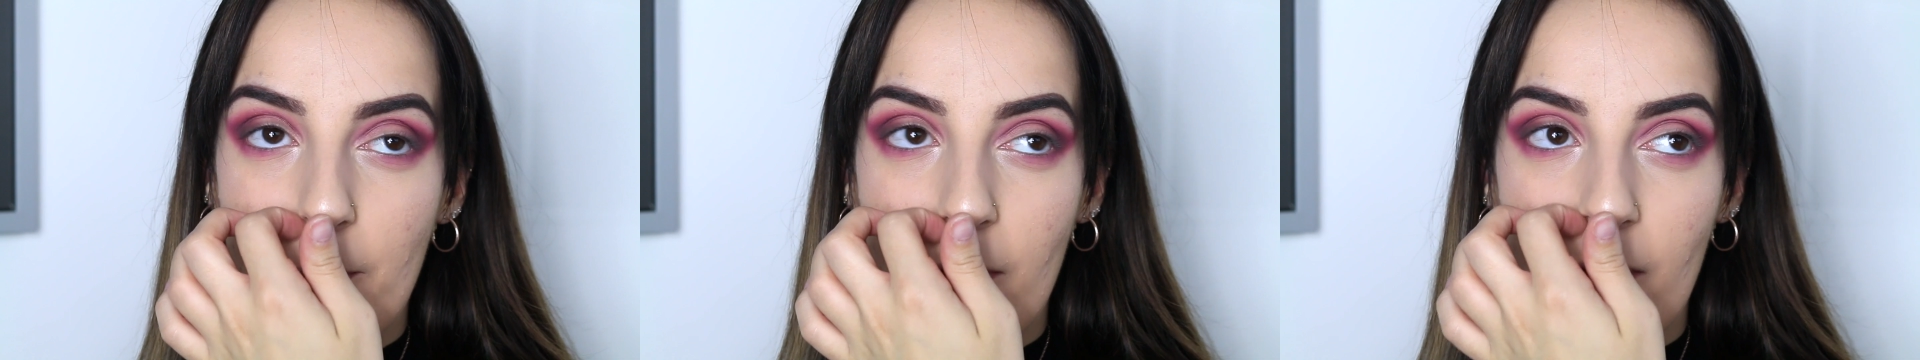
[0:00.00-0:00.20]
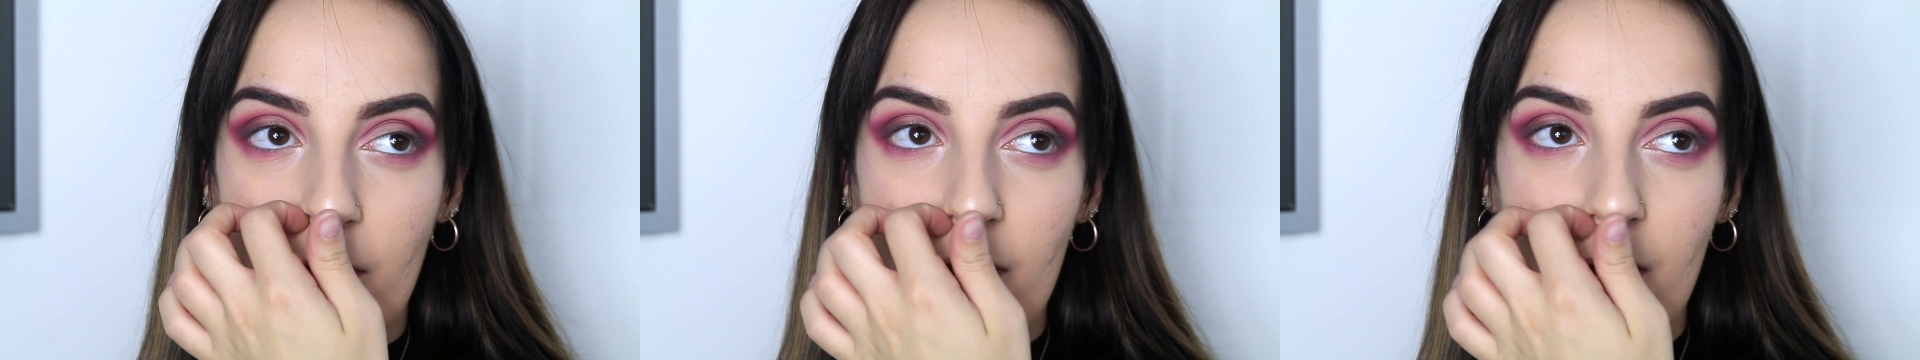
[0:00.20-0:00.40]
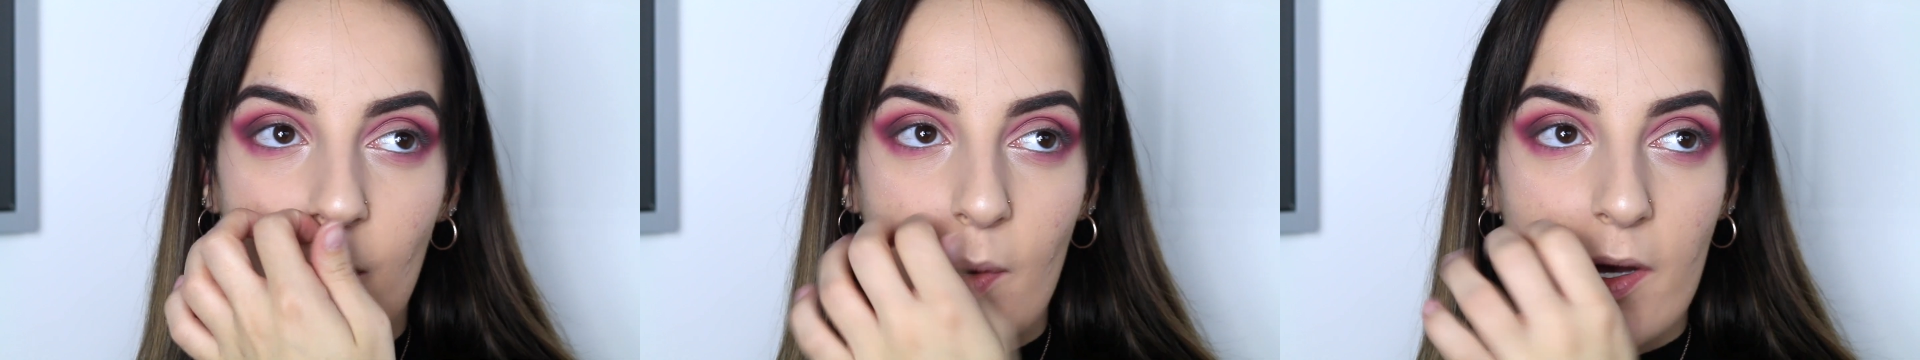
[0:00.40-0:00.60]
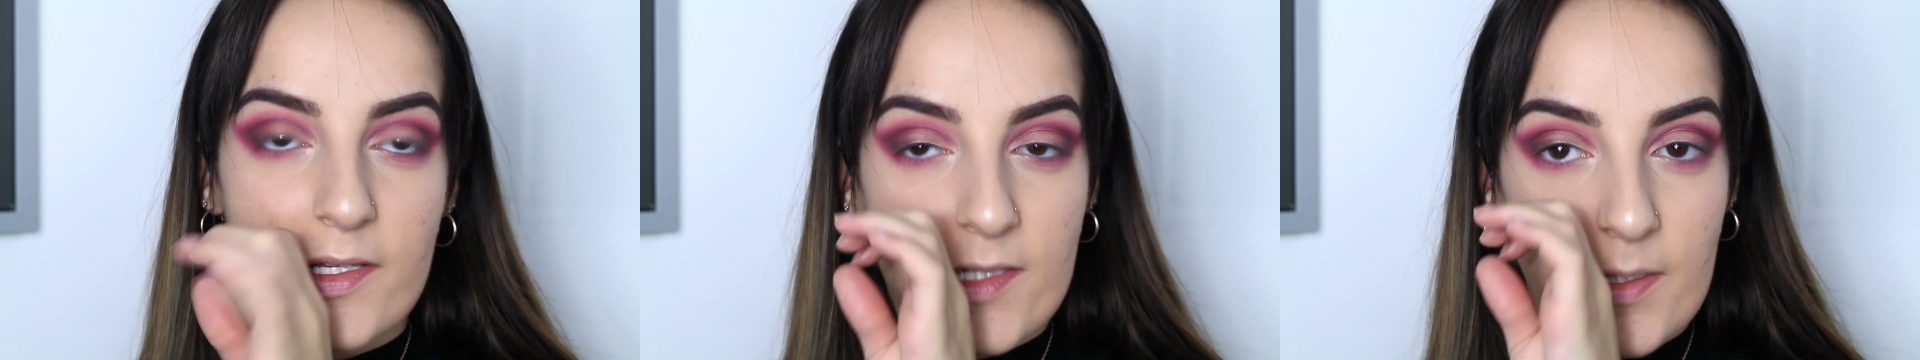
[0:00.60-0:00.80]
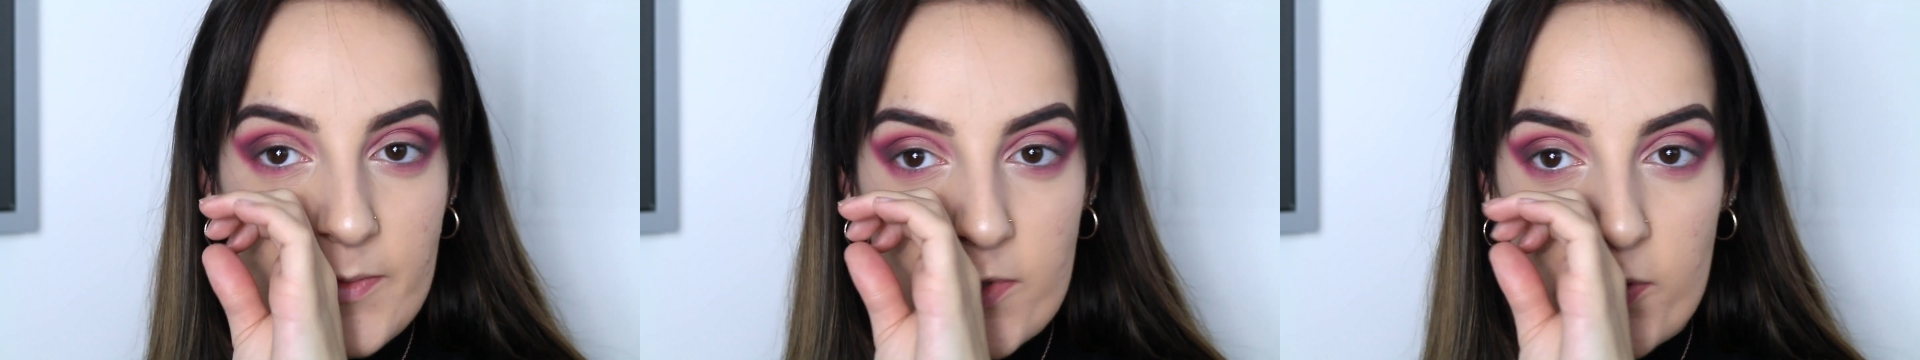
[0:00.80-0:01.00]
but
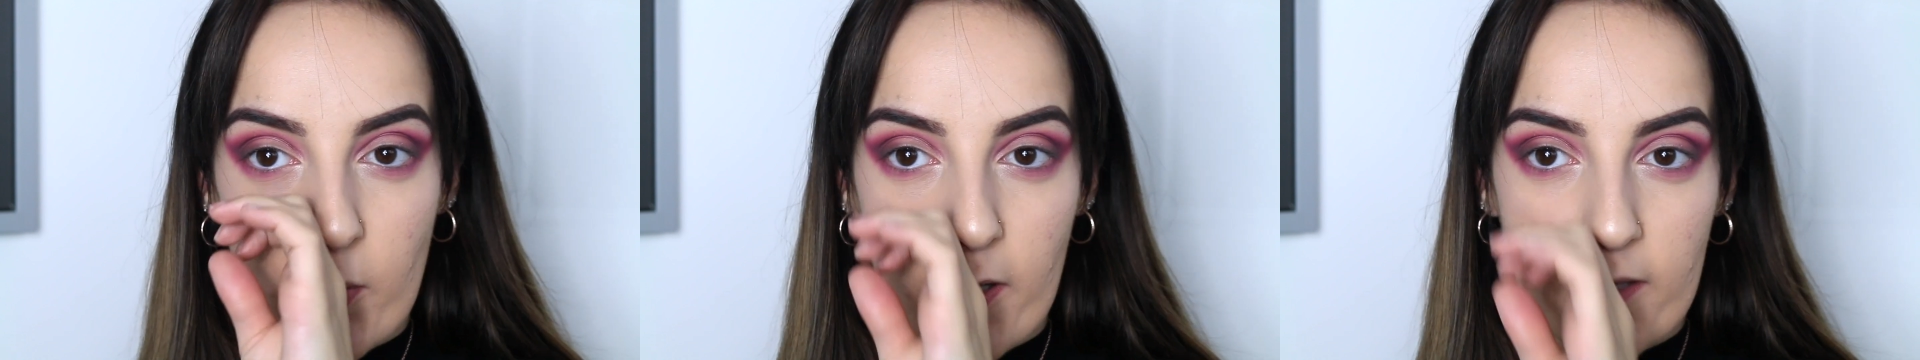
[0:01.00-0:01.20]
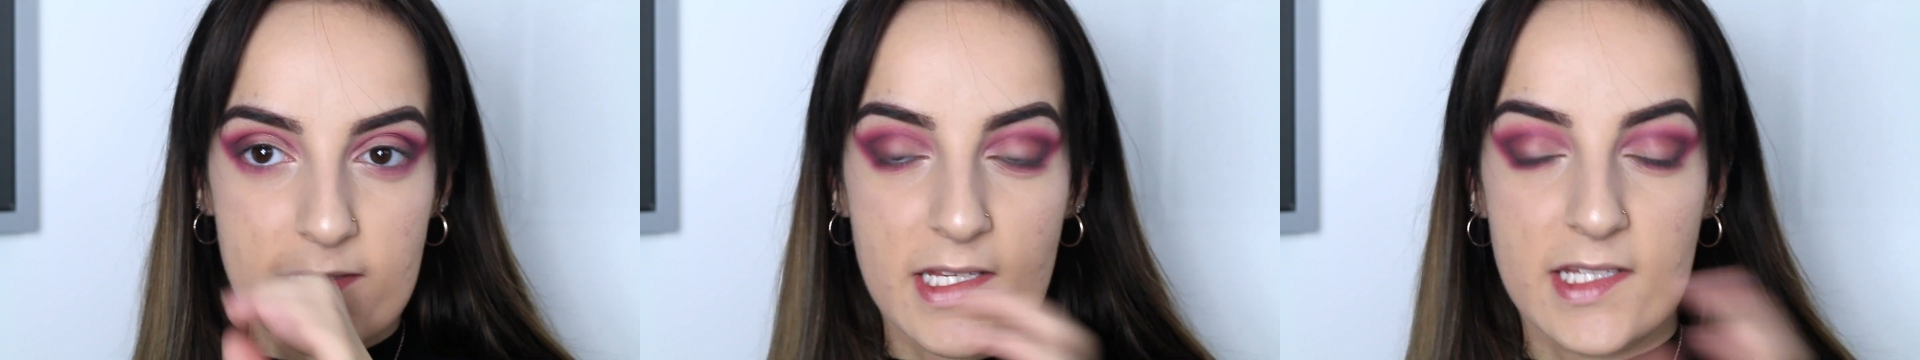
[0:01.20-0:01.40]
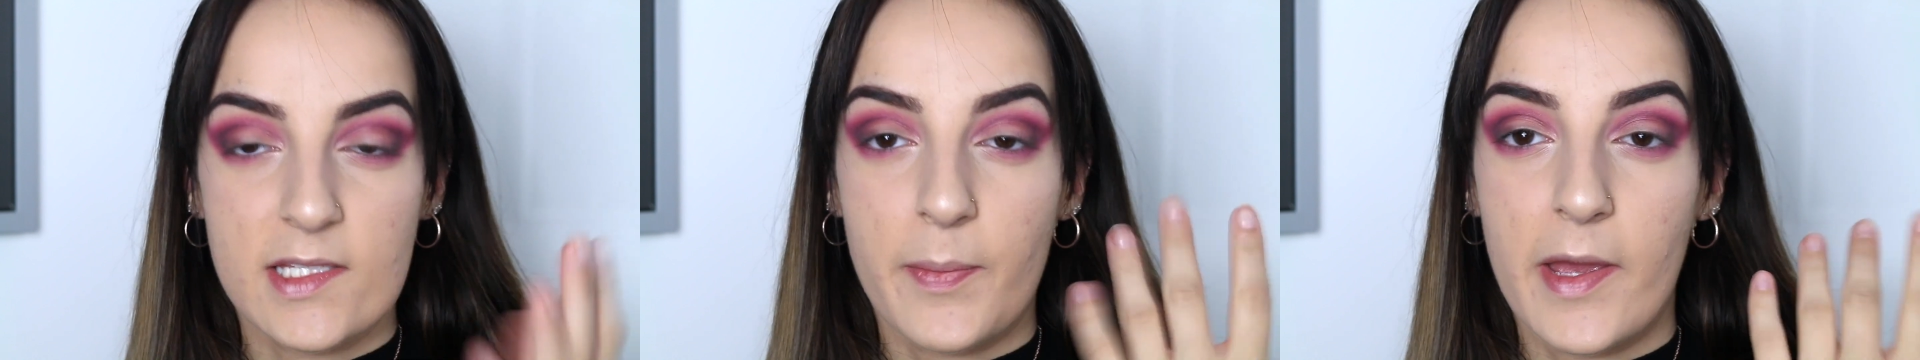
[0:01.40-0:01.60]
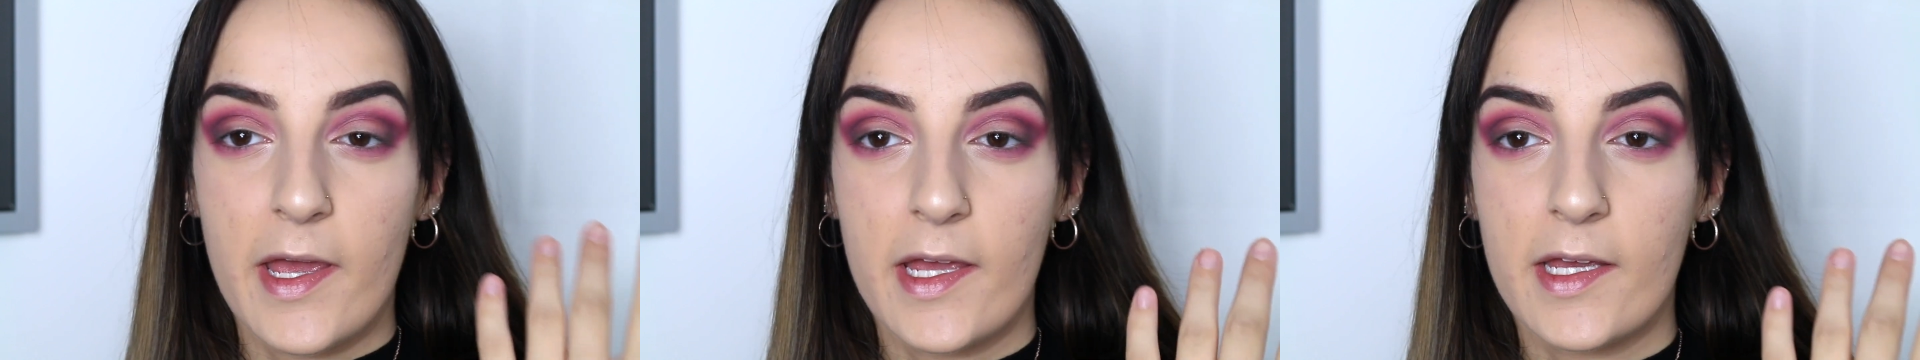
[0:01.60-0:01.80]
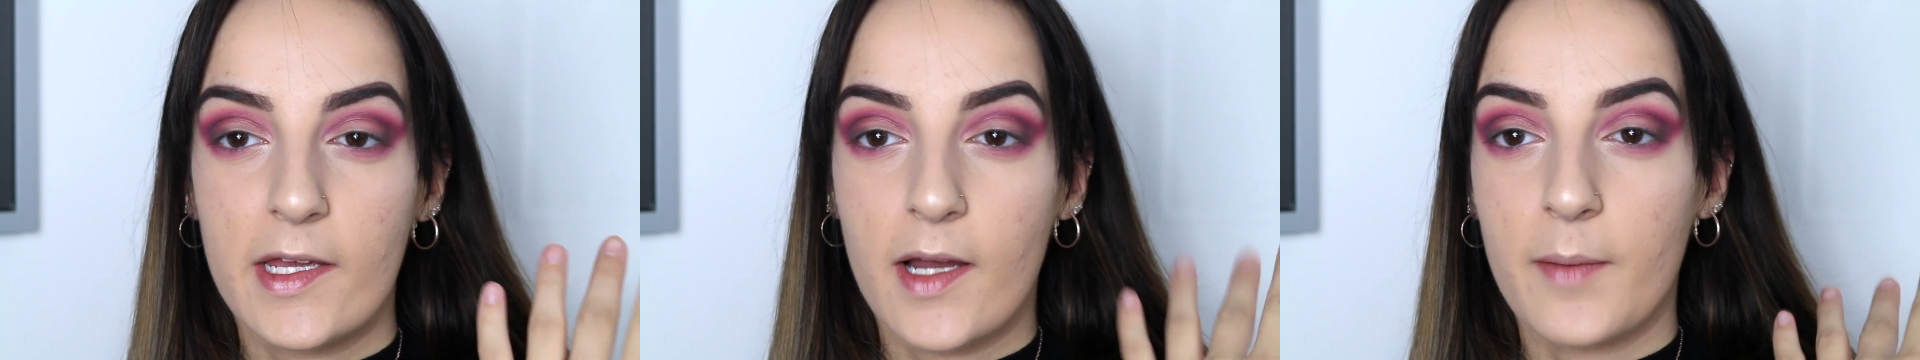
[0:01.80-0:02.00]
worst comes to worst, it's a
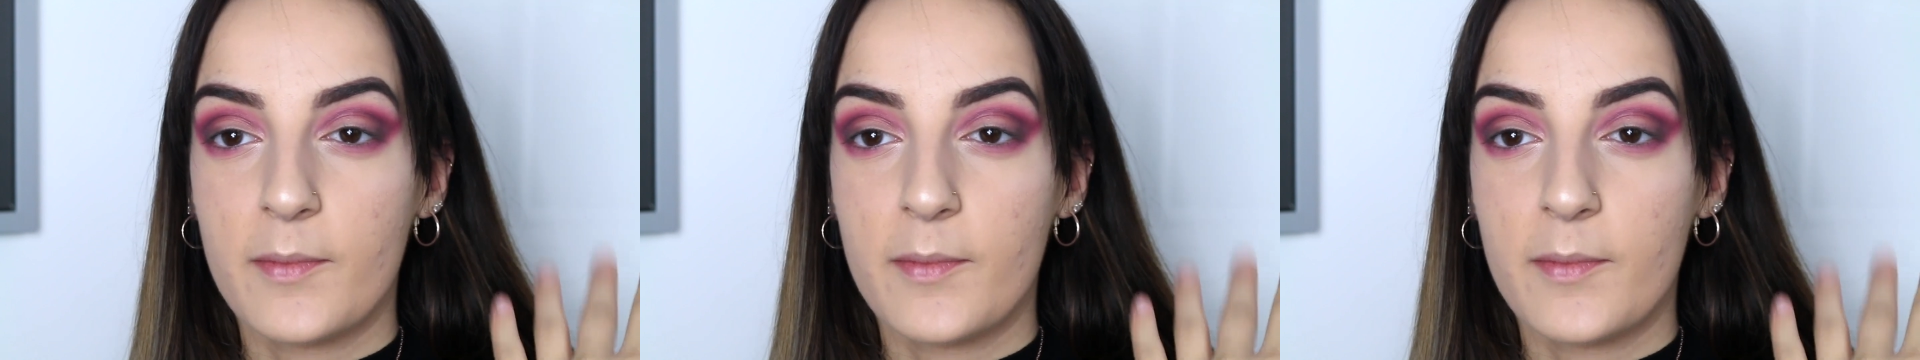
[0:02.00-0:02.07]
pink.